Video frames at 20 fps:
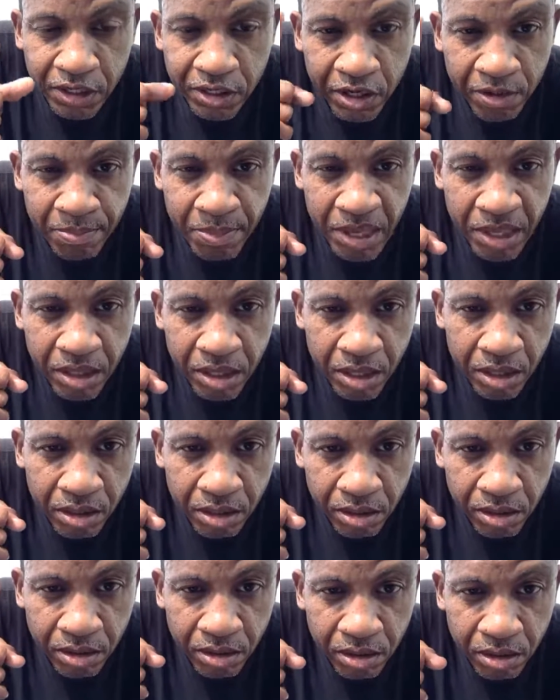Dominion,
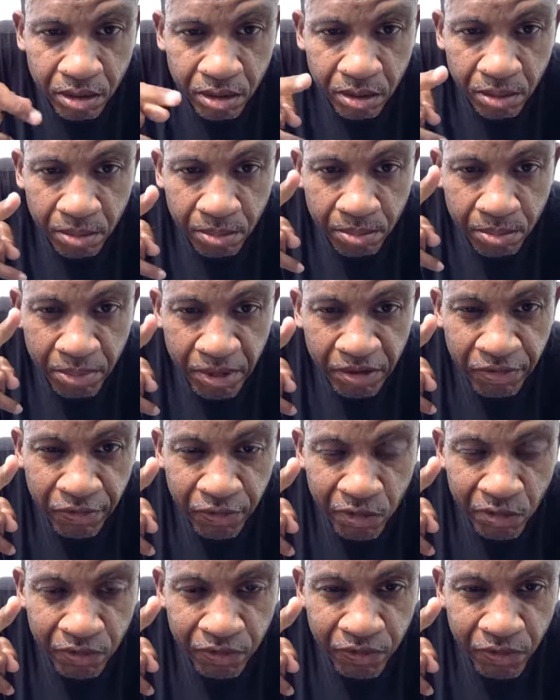be
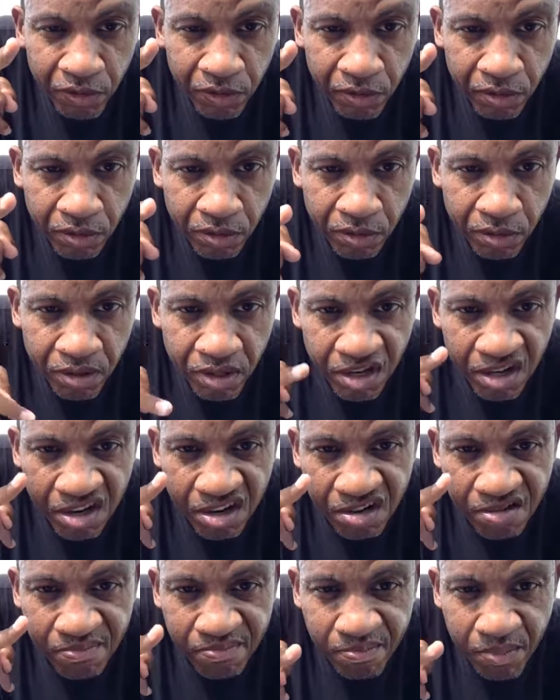fruitful,
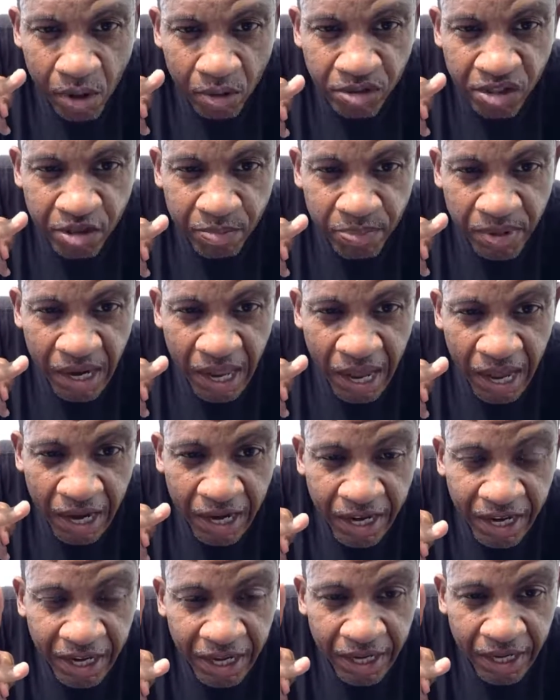multiply.
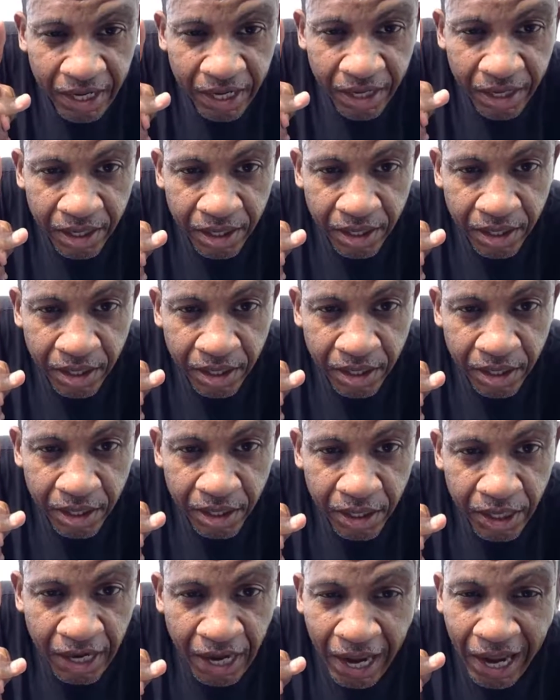
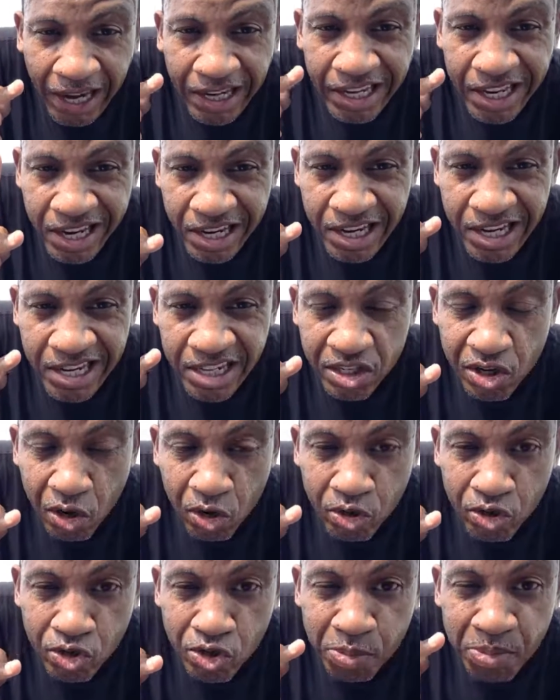And then he
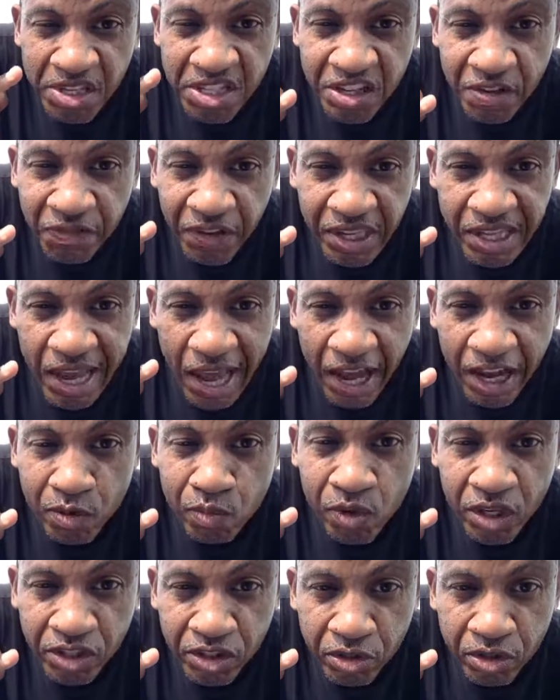told you specifically how he
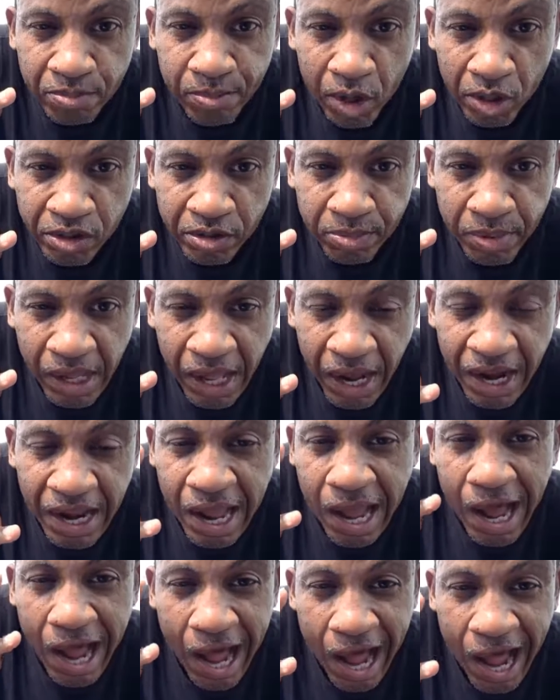wants you to multiply.
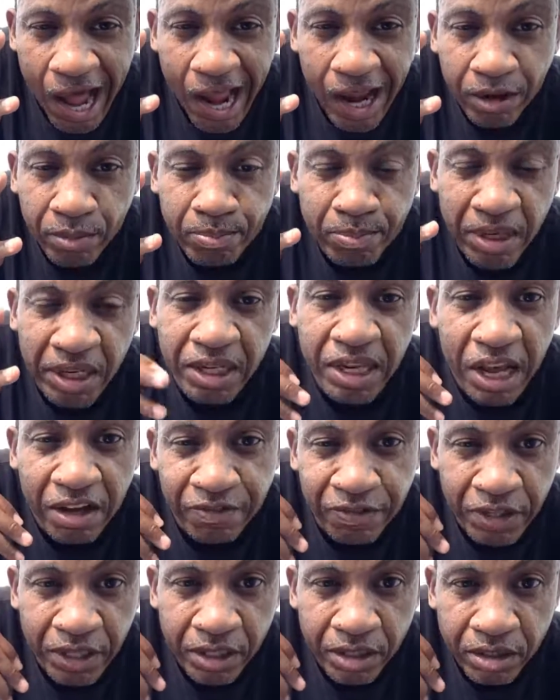
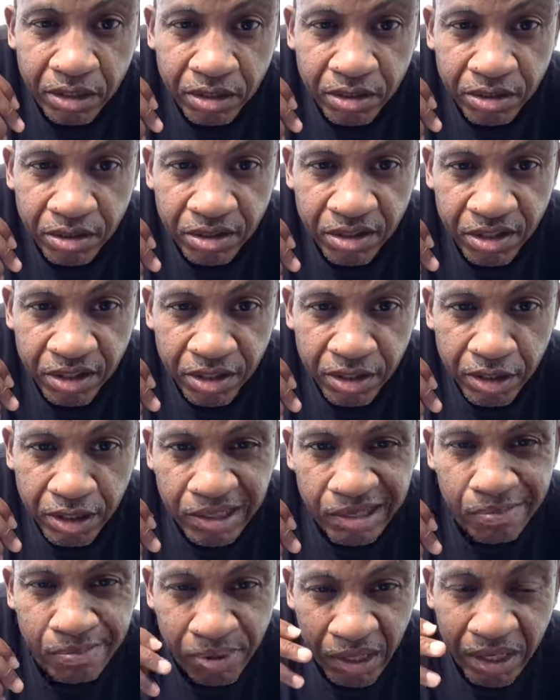
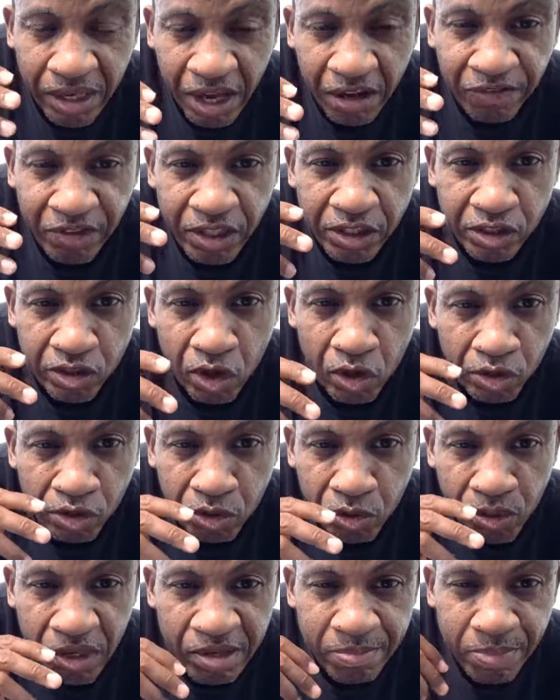Beloved is those
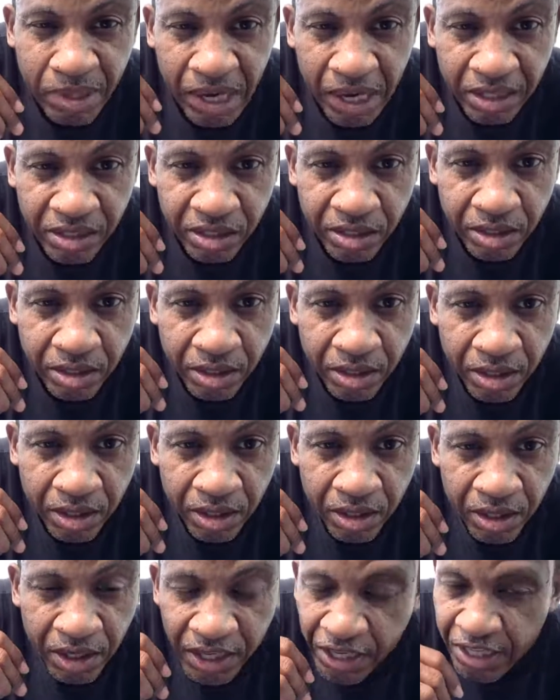who he blessed.
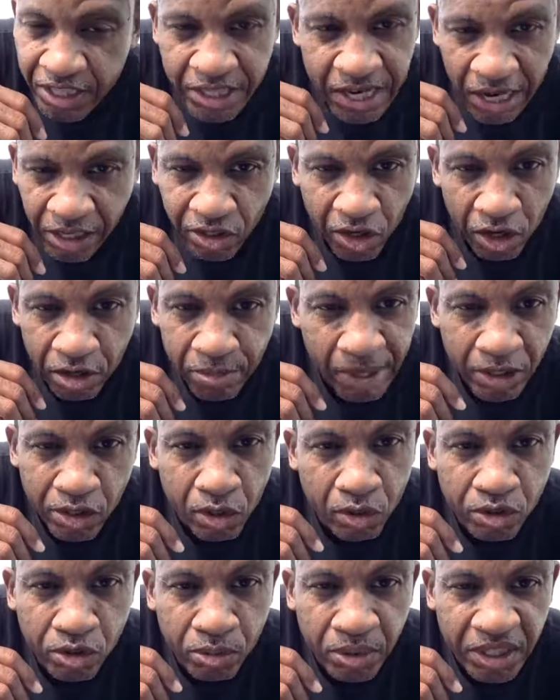He is not talking about
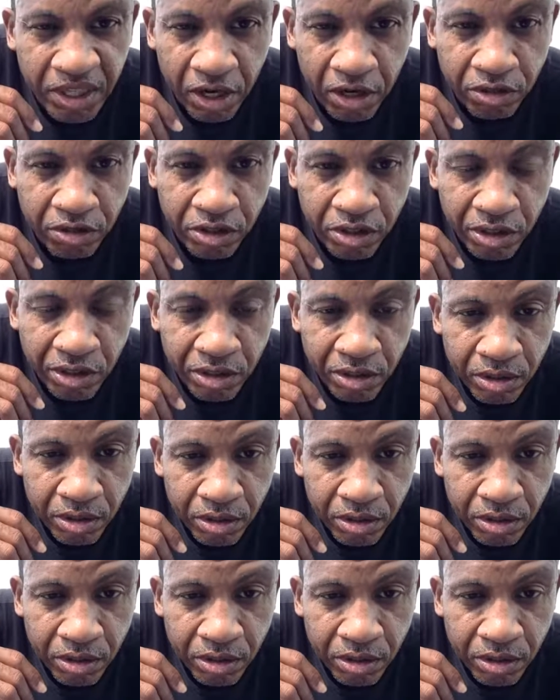those who he cursed.